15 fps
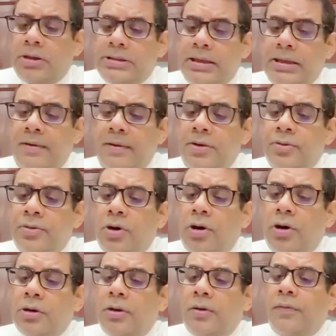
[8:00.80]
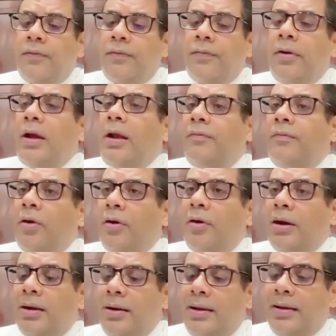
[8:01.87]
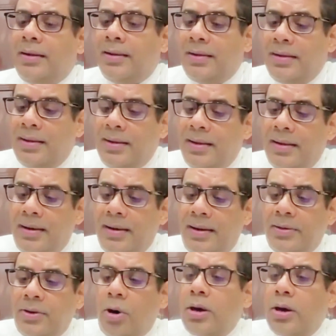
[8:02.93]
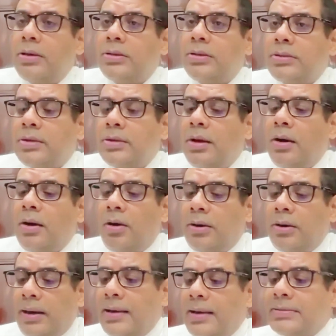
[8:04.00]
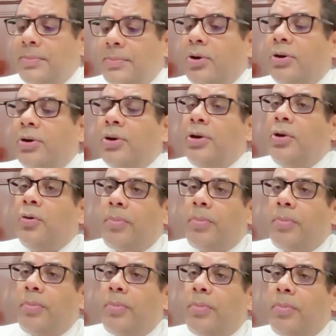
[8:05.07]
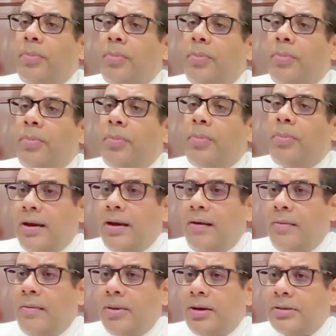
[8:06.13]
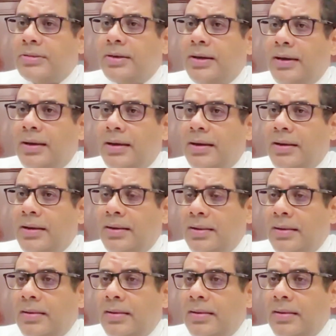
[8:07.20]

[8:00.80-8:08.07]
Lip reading: Selva, you talked of lifelong learning. Talk us or tell us about your new platform that you plan to launch with the government of Sri Lanka.